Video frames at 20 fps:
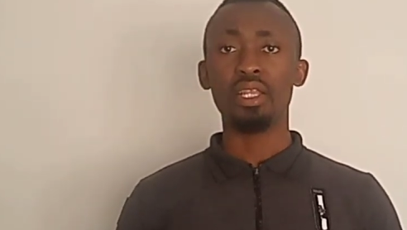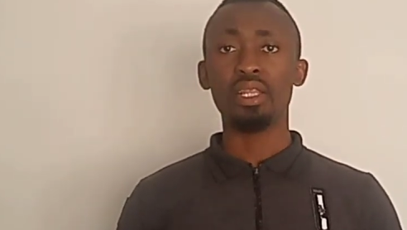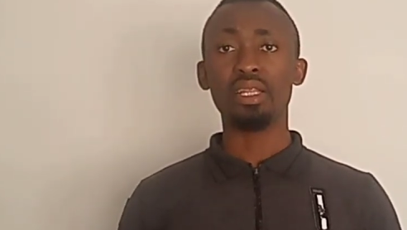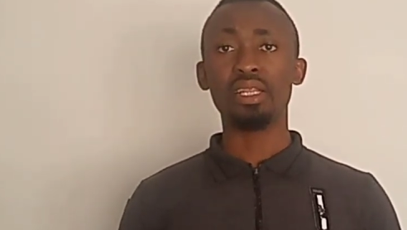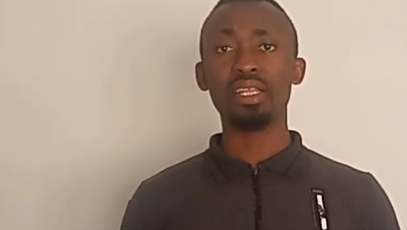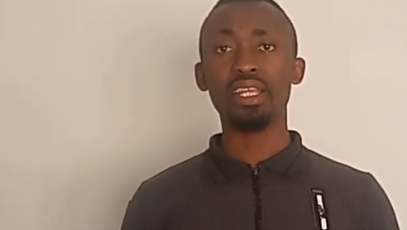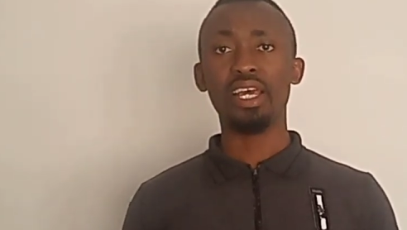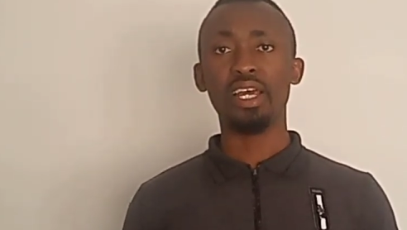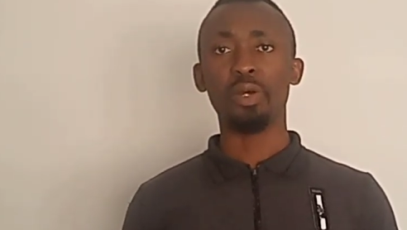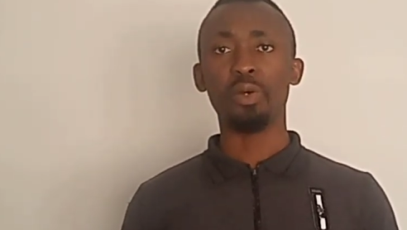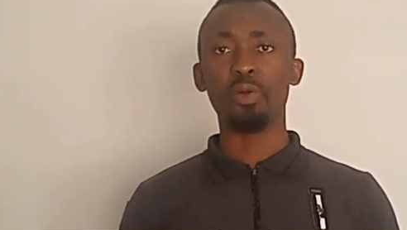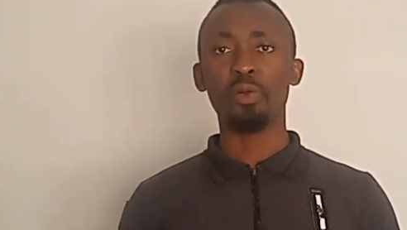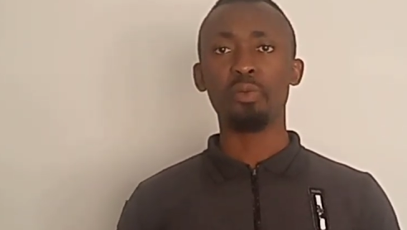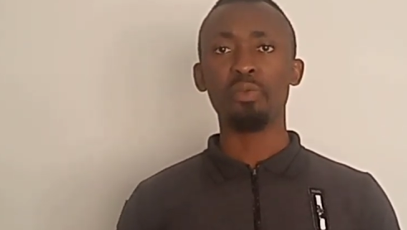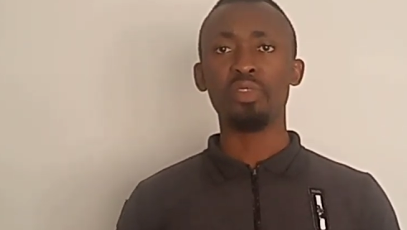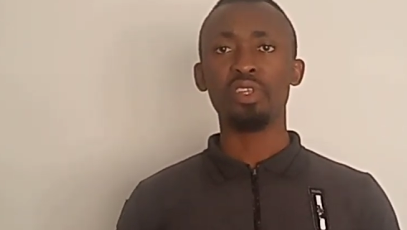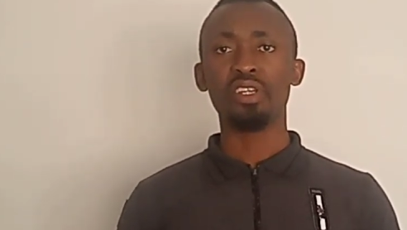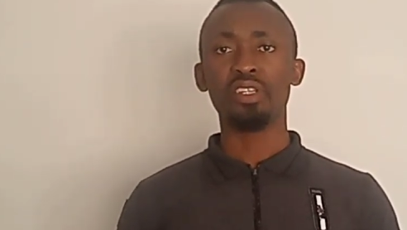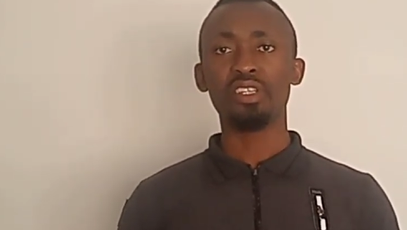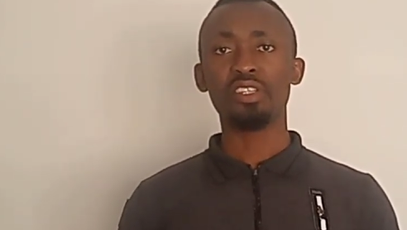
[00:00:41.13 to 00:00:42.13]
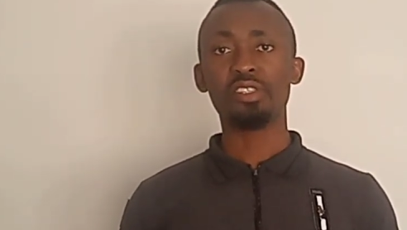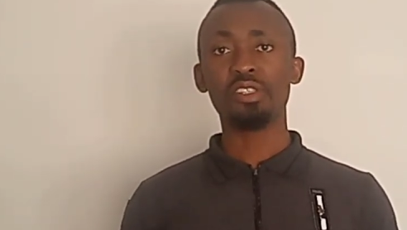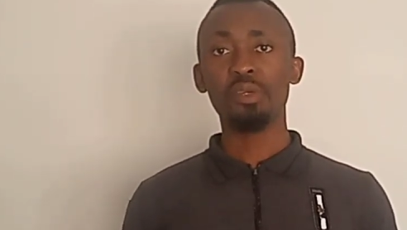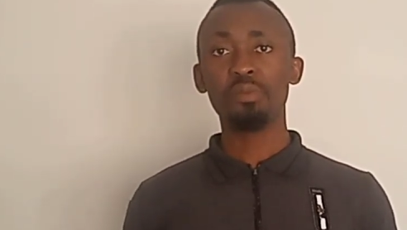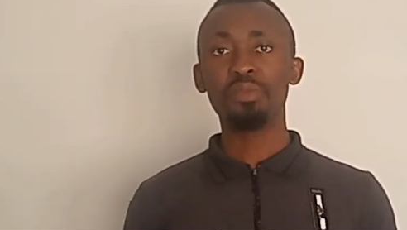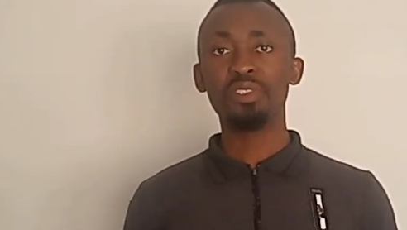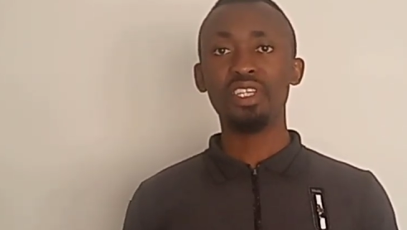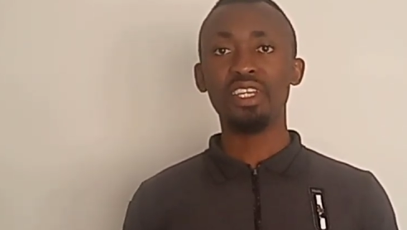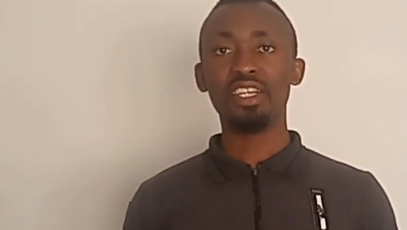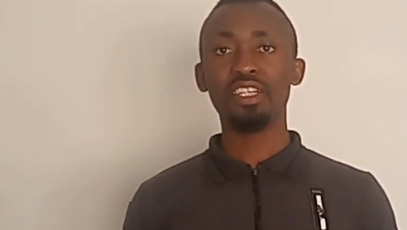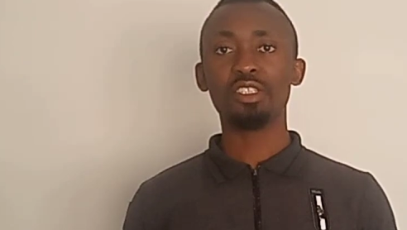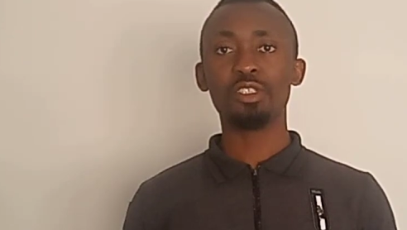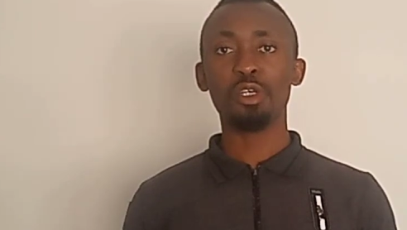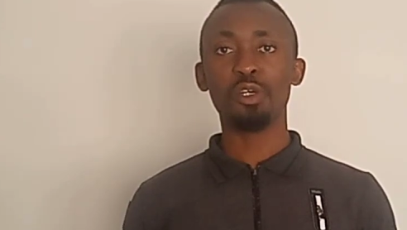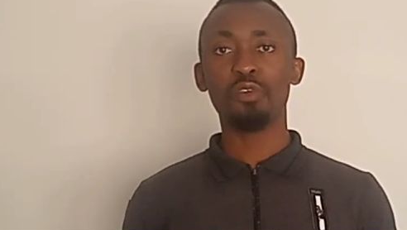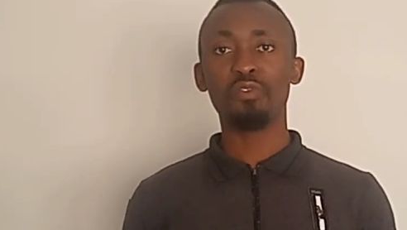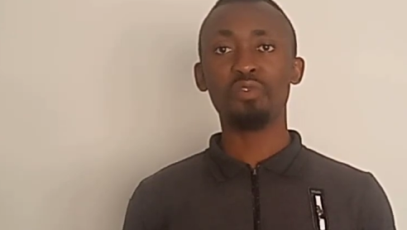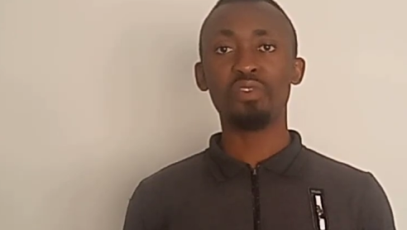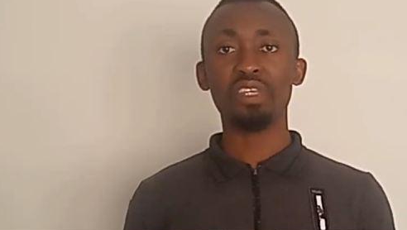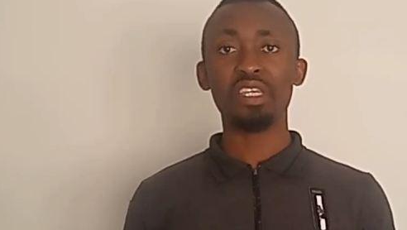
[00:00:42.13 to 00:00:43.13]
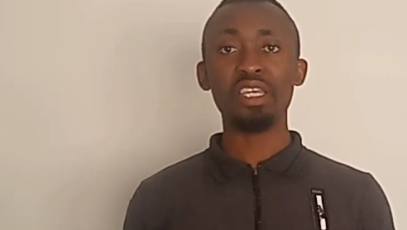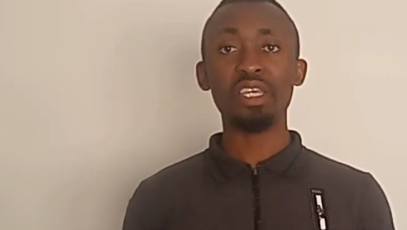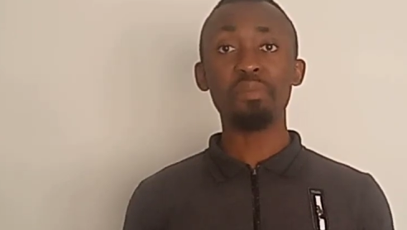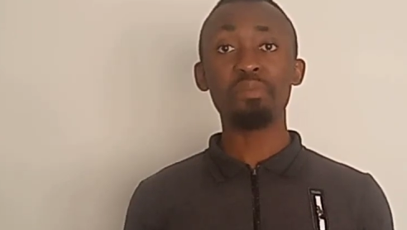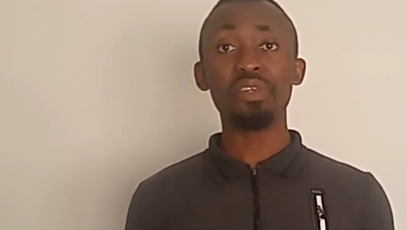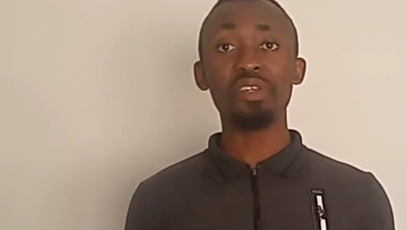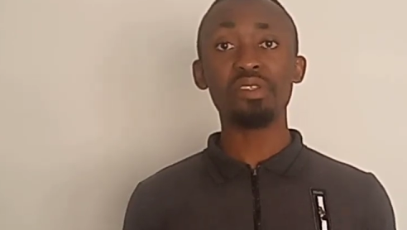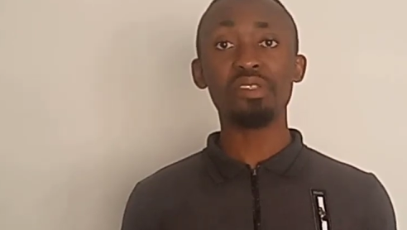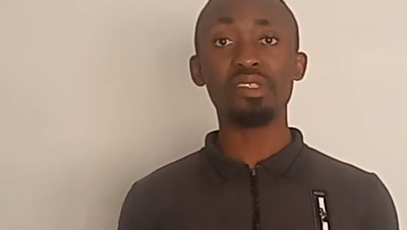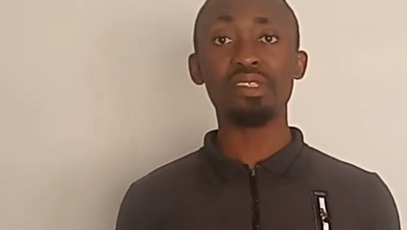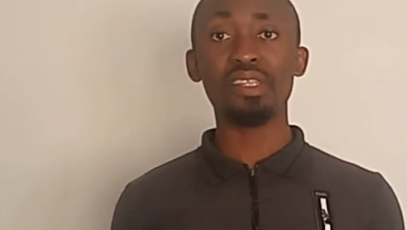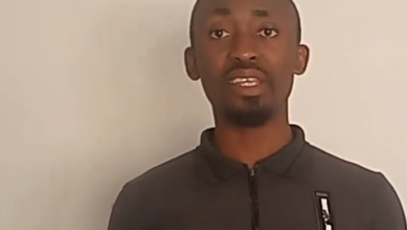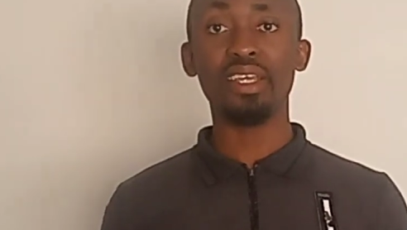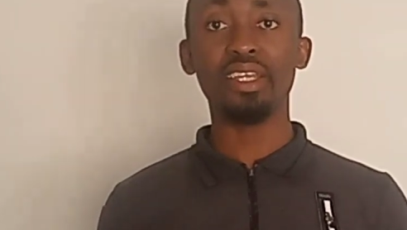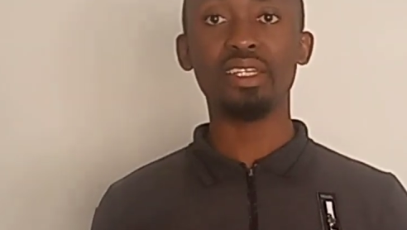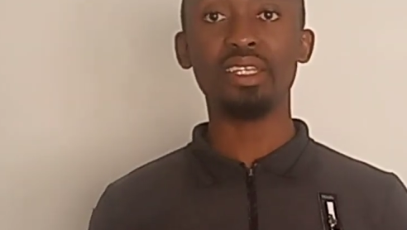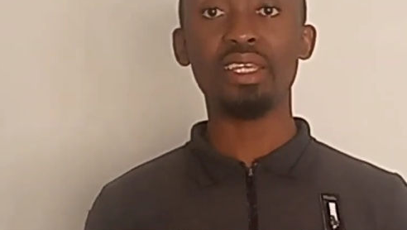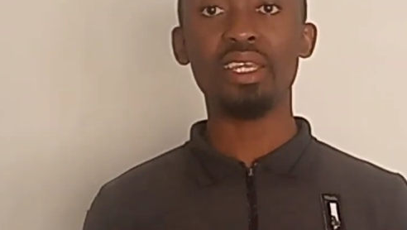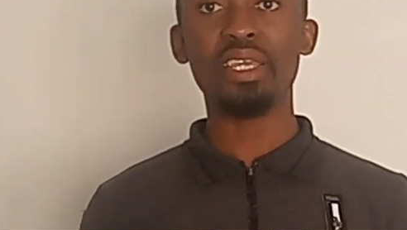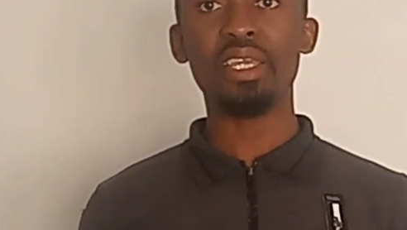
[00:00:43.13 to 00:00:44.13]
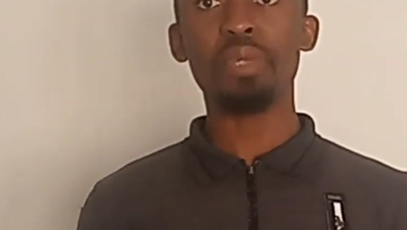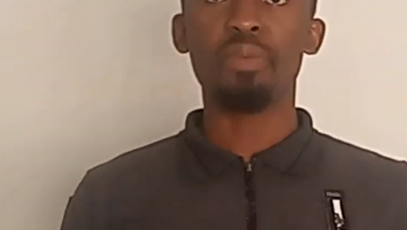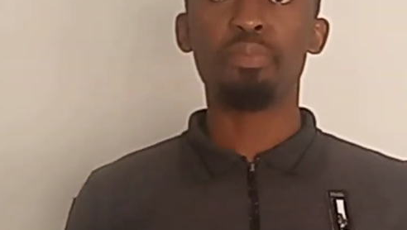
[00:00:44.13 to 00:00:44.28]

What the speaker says: Now, the subject of the email said,